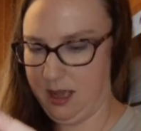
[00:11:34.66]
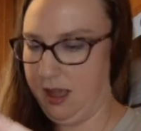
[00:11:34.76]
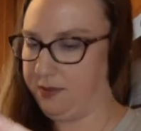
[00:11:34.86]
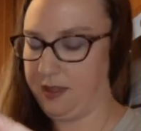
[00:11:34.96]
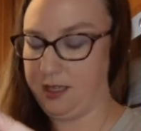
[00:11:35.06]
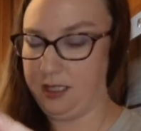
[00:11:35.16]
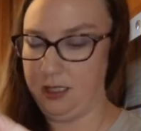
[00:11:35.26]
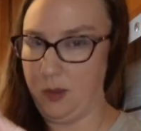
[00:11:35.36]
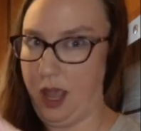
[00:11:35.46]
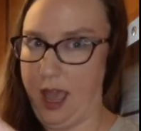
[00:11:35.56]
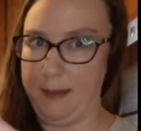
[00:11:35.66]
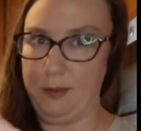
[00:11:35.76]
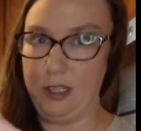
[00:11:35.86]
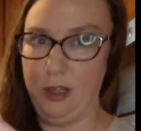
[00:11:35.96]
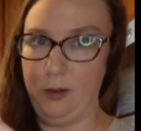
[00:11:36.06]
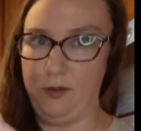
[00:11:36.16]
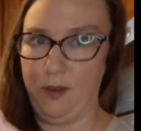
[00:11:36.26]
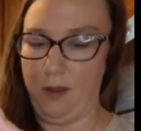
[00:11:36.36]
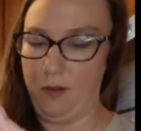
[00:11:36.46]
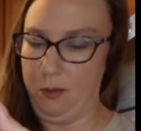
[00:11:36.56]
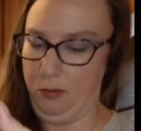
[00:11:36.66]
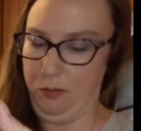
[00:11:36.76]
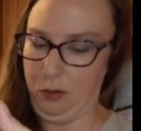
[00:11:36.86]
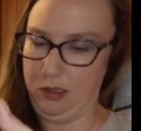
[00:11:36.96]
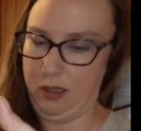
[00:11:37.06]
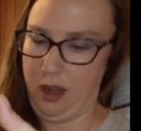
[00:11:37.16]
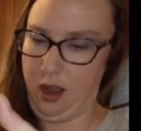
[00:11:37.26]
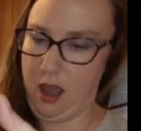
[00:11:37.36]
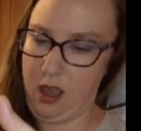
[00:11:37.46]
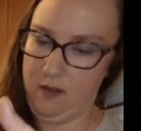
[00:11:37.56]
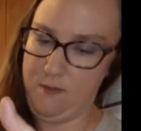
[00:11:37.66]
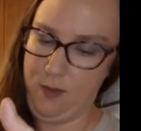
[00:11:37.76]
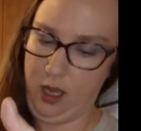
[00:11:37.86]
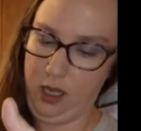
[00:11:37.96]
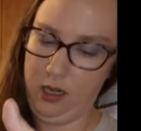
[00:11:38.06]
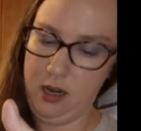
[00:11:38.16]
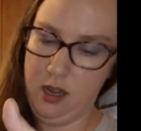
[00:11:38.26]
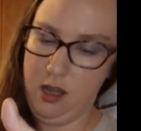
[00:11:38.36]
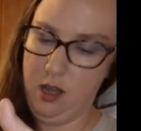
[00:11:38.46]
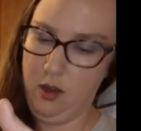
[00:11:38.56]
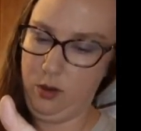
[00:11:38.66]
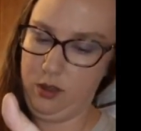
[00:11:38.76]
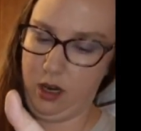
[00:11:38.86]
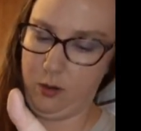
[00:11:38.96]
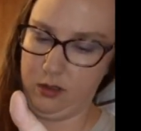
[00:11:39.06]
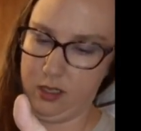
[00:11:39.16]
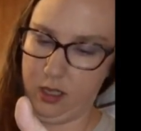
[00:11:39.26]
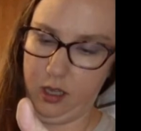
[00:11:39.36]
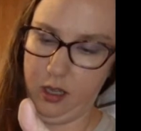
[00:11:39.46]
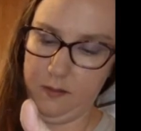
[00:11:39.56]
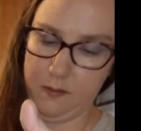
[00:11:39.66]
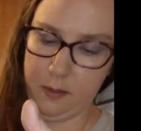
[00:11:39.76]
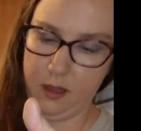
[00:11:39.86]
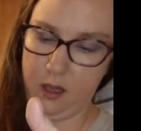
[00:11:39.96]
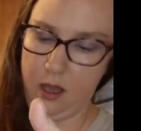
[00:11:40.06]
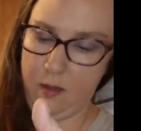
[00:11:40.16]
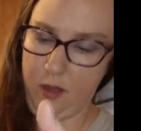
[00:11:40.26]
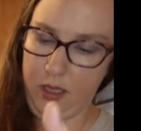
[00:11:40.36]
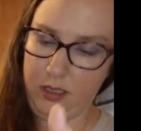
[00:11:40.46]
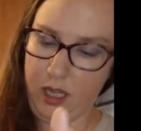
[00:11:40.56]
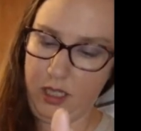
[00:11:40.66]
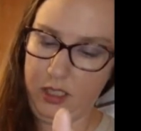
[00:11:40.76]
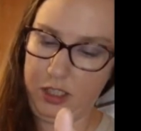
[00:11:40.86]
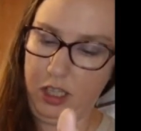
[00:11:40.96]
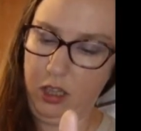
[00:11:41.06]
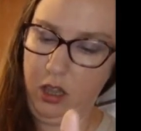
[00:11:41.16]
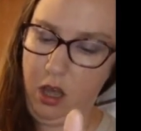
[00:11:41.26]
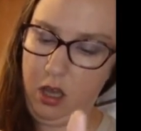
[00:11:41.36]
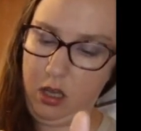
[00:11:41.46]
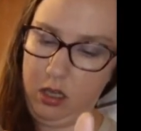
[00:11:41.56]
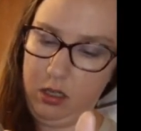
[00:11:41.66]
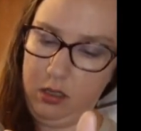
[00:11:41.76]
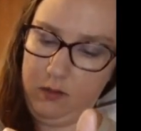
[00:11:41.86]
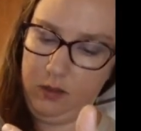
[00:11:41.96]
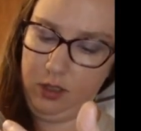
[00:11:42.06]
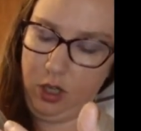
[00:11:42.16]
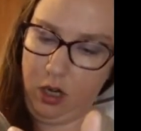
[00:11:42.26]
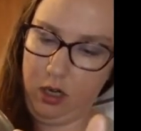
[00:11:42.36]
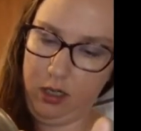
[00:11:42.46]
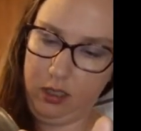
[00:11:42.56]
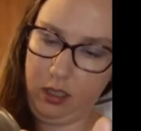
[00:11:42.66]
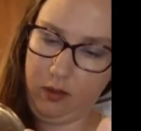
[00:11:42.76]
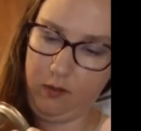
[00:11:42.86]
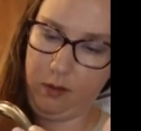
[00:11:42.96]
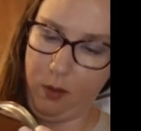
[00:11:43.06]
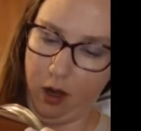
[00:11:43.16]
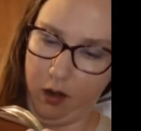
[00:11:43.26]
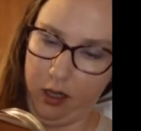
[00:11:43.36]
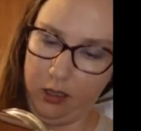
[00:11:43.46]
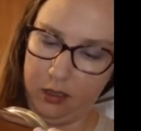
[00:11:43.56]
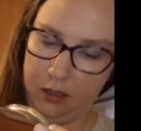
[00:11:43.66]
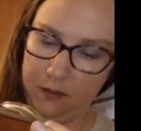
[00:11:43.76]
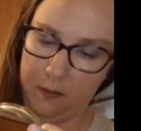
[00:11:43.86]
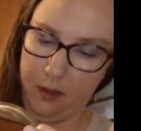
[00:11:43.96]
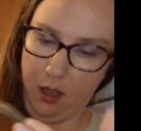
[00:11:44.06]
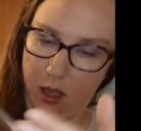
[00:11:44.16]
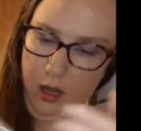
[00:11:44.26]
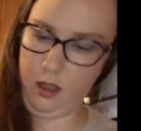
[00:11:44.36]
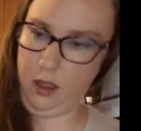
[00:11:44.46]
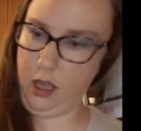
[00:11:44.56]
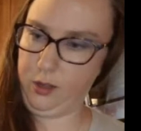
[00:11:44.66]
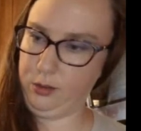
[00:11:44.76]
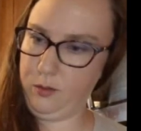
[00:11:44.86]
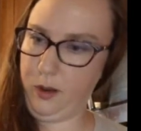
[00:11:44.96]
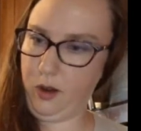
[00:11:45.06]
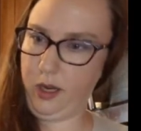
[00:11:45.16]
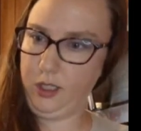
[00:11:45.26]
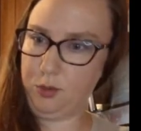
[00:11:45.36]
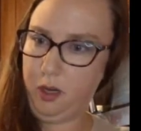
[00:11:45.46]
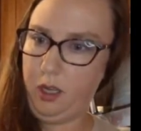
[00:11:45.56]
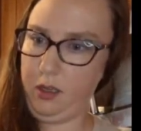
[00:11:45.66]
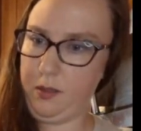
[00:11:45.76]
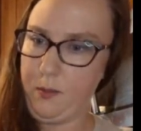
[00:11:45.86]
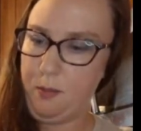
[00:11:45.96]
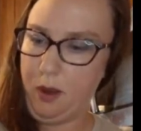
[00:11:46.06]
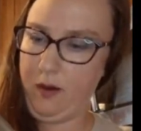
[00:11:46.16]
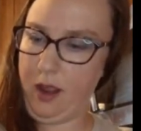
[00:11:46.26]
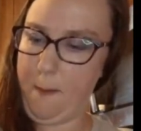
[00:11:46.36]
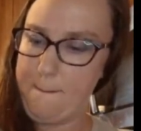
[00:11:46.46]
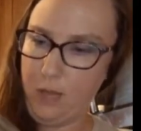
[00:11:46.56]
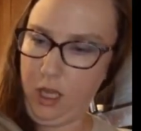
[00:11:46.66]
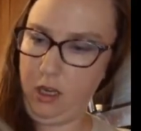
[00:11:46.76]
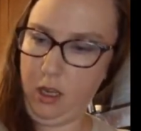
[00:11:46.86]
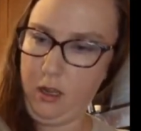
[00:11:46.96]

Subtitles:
This is my absolute favorite mimosa that I have made with our tea because I just love the tartness of the berries in the elderberry drink, the berry mania,